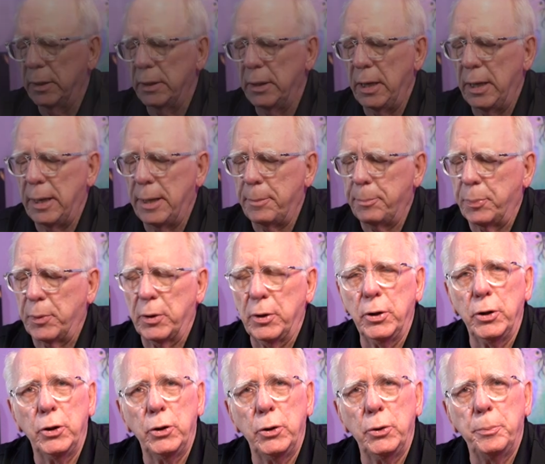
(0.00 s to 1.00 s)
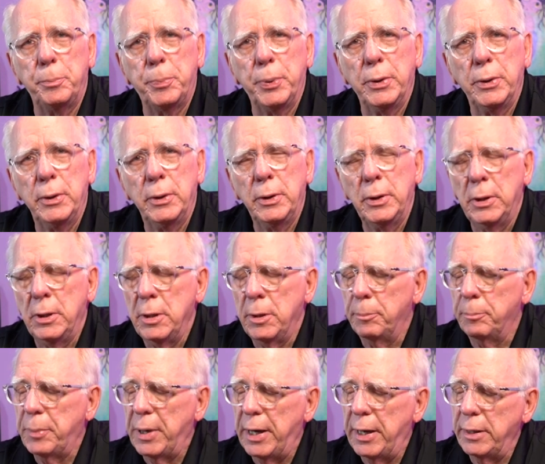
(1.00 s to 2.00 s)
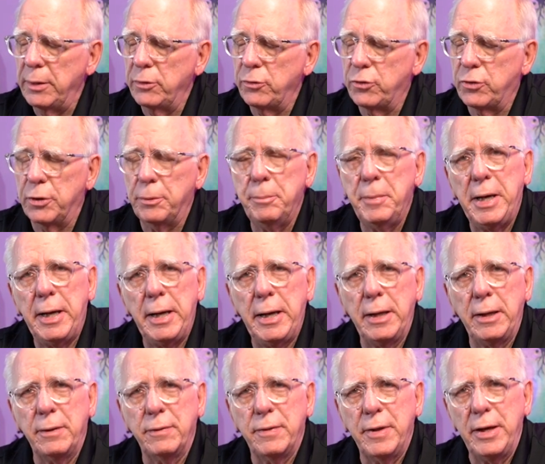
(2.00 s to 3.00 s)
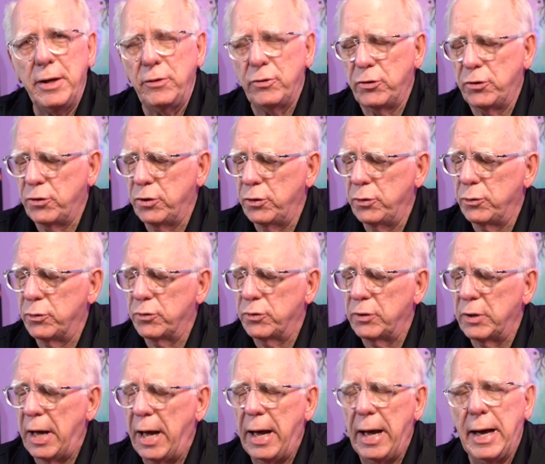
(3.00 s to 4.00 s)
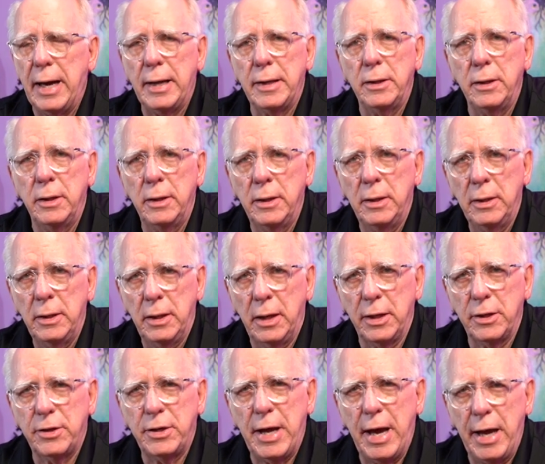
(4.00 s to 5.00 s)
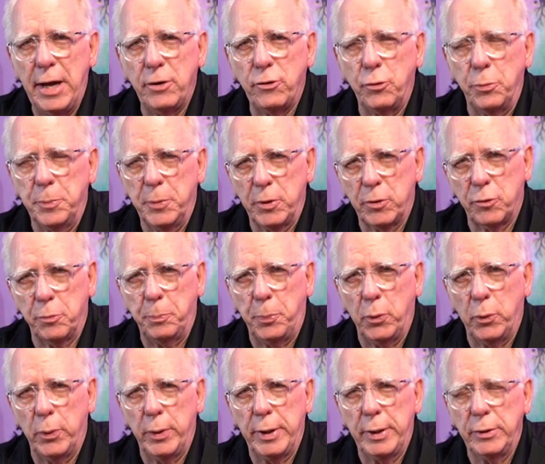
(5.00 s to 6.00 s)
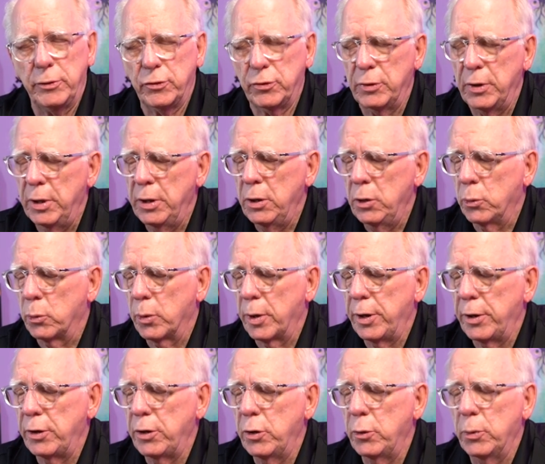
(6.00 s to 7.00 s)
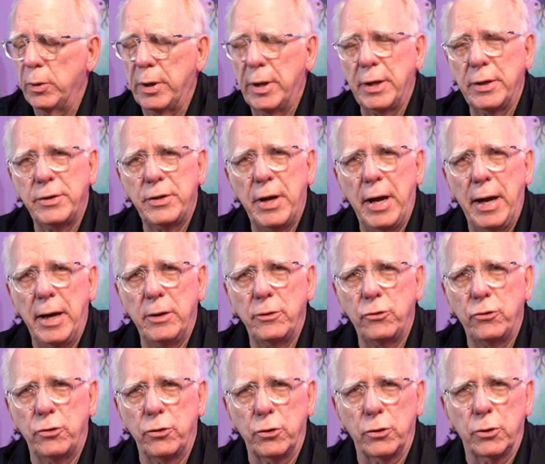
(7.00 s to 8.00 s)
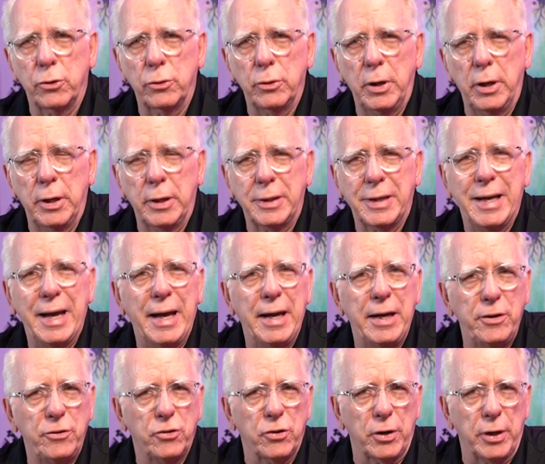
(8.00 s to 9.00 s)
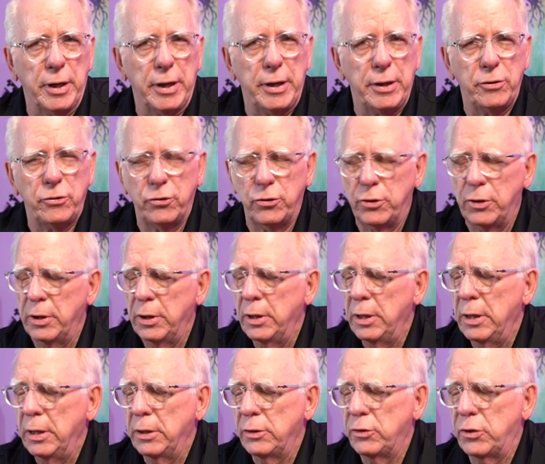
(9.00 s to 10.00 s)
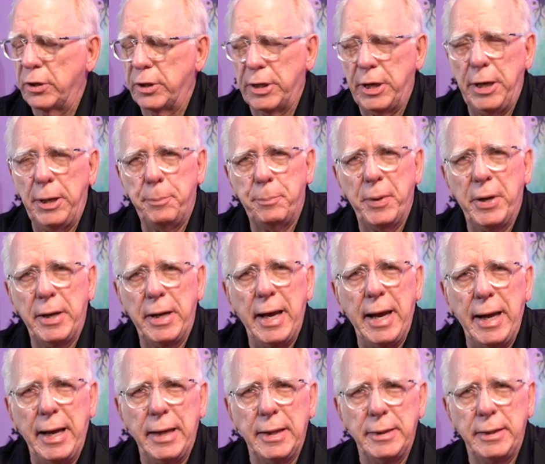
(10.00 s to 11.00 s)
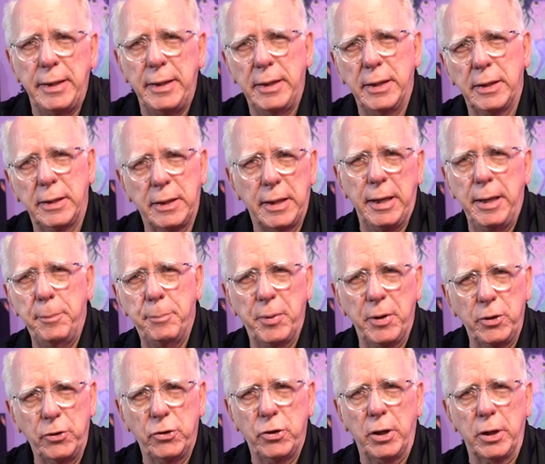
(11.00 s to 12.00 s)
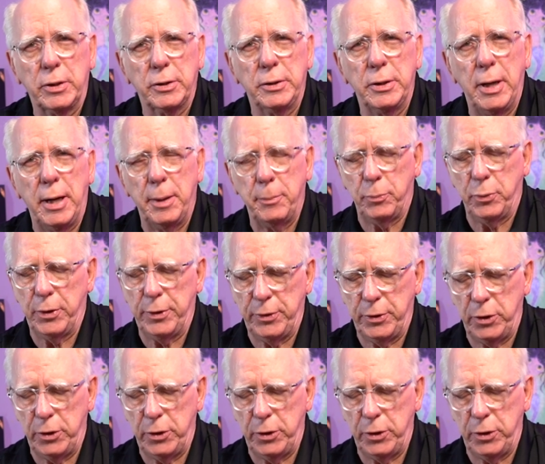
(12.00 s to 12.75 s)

an upper hoop, but to me, these two side attachments points where you would attach your gauge leash to keep it handy and keep it tucked up.